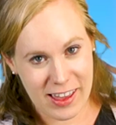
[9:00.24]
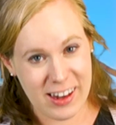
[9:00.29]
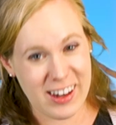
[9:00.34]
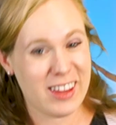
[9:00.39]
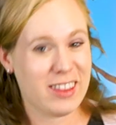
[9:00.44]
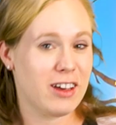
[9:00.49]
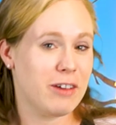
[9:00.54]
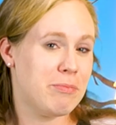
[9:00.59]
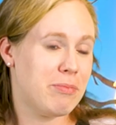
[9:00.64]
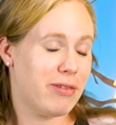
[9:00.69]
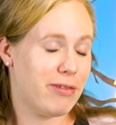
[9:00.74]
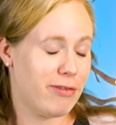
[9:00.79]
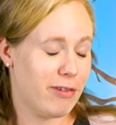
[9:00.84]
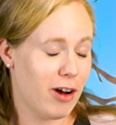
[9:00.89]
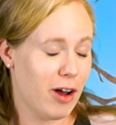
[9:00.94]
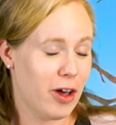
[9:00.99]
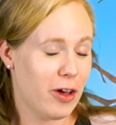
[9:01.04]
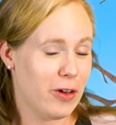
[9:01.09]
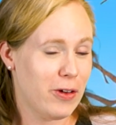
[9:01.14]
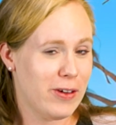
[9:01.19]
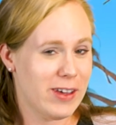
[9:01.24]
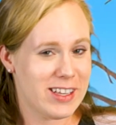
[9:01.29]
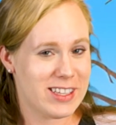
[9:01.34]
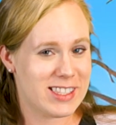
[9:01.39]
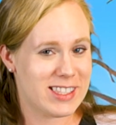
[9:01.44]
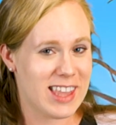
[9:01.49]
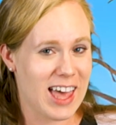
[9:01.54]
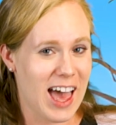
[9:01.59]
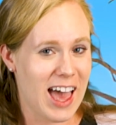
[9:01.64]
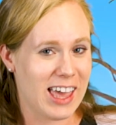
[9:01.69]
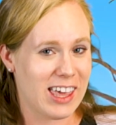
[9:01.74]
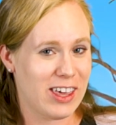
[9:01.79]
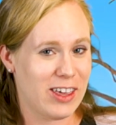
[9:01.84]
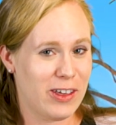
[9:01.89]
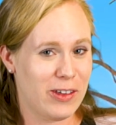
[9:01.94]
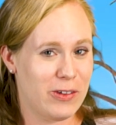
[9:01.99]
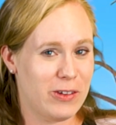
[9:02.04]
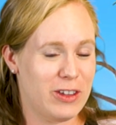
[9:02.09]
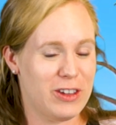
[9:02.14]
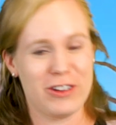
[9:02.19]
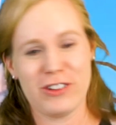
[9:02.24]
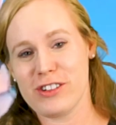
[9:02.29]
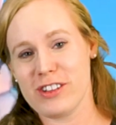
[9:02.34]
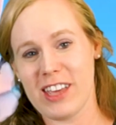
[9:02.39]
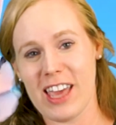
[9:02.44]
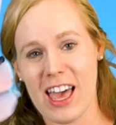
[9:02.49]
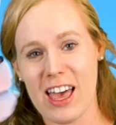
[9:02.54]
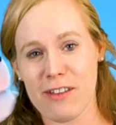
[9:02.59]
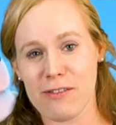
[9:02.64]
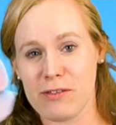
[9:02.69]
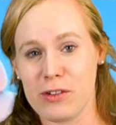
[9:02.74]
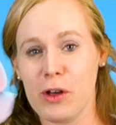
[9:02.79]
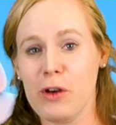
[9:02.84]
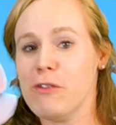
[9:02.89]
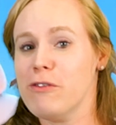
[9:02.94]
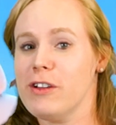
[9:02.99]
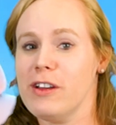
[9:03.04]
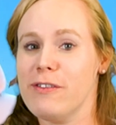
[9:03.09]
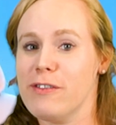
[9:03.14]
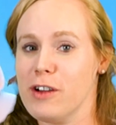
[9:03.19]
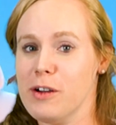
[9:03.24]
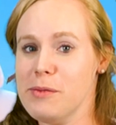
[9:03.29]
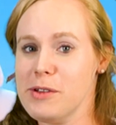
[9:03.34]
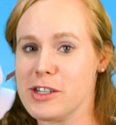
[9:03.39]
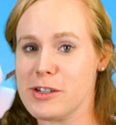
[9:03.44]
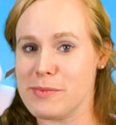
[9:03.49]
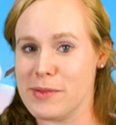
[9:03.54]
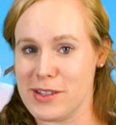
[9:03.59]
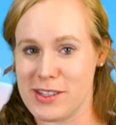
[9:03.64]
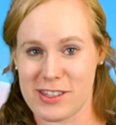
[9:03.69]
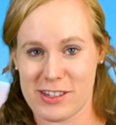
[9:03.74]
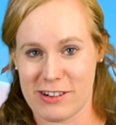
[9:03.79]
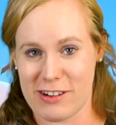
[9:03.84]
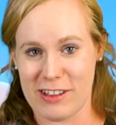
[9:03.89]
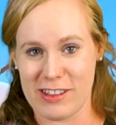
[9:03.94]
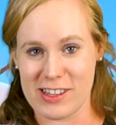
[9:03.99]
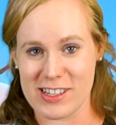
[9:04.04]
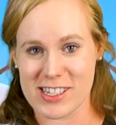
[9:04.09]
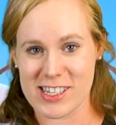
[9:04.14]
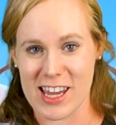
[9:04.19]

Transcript: Another pro is that you usually have no refurbishments during this